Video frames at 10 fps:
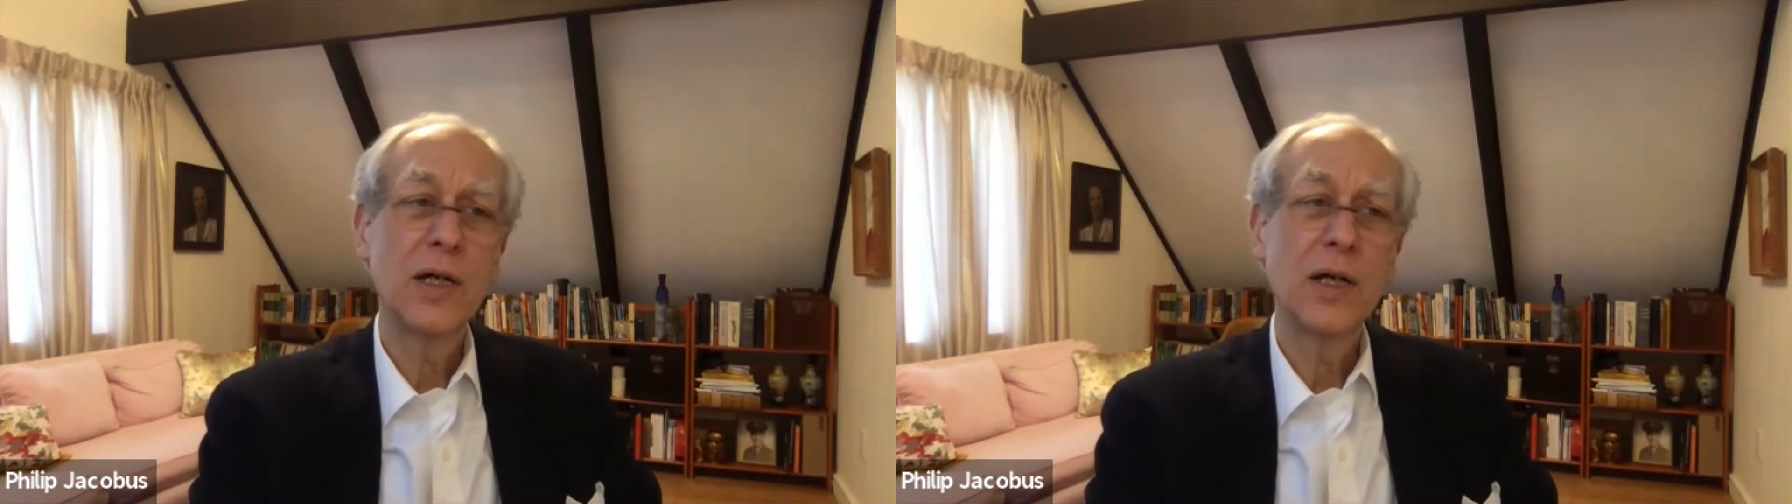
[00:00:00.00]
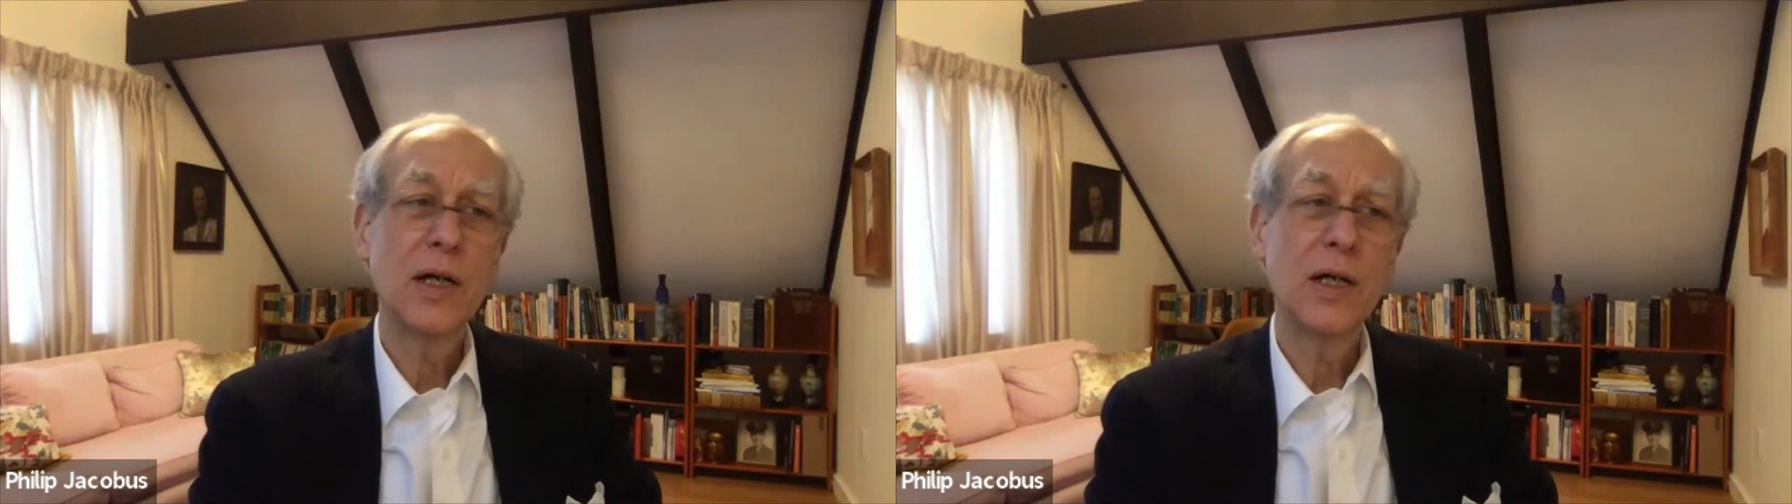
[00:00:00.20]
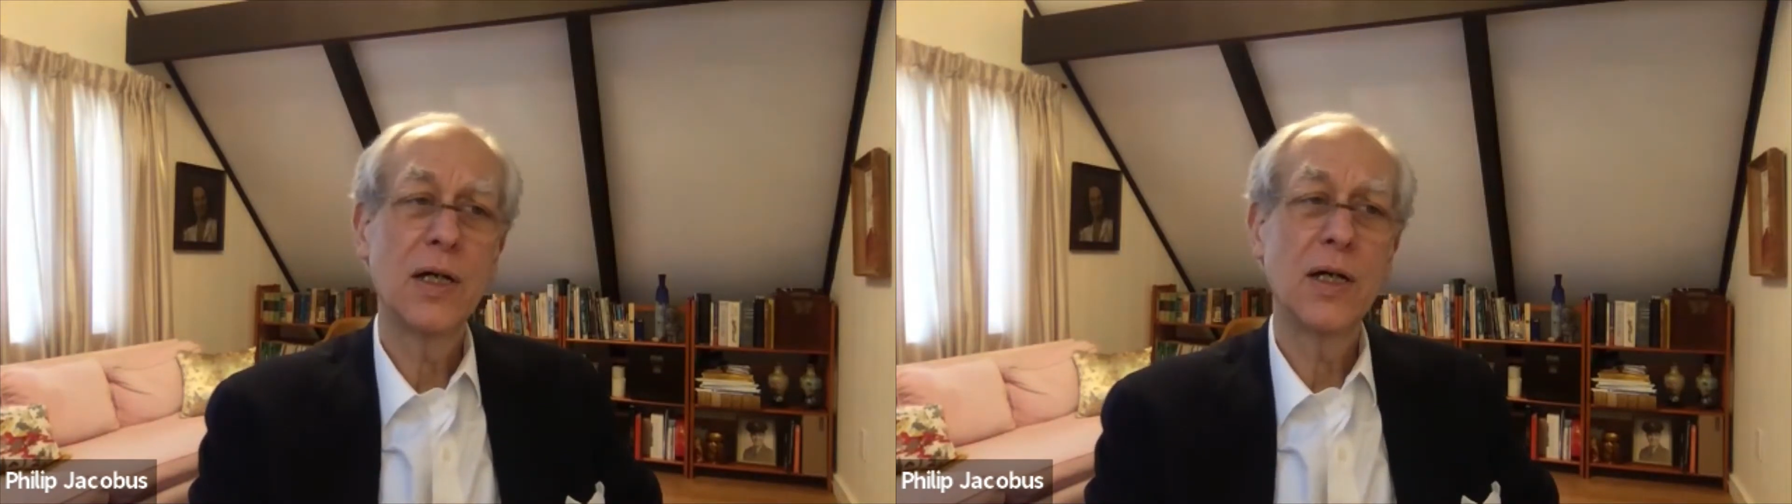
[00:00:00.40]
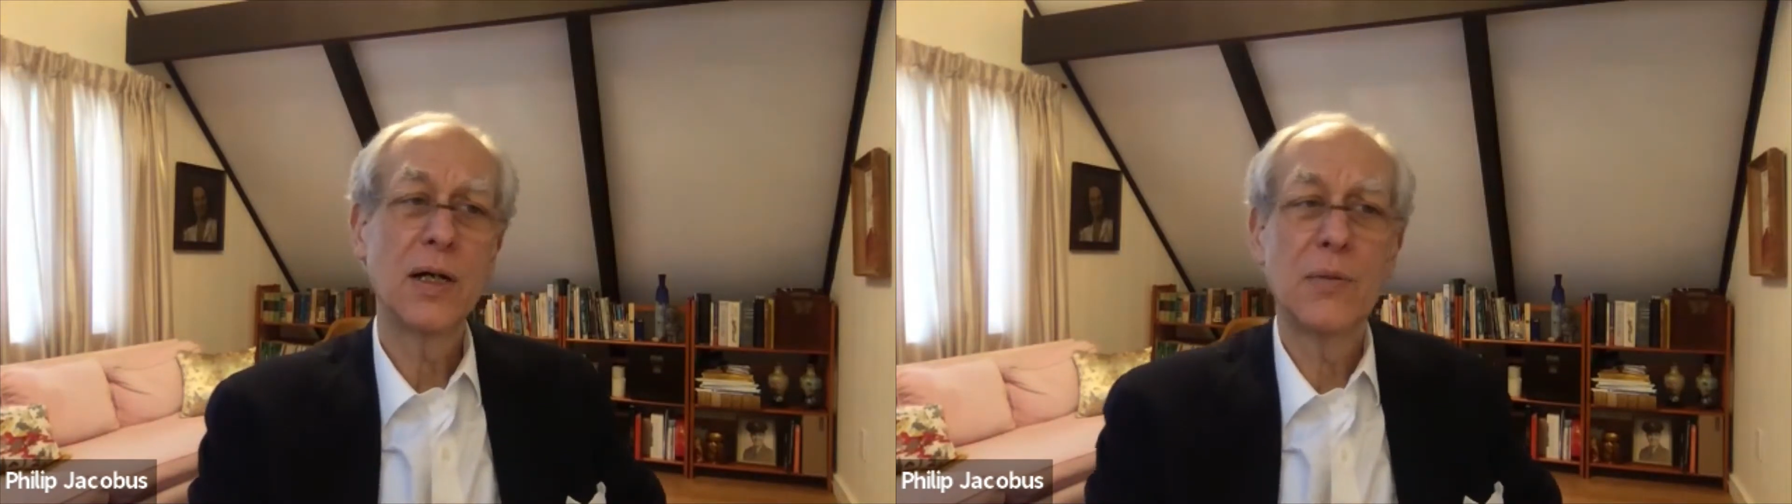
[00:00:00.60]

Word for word: uh,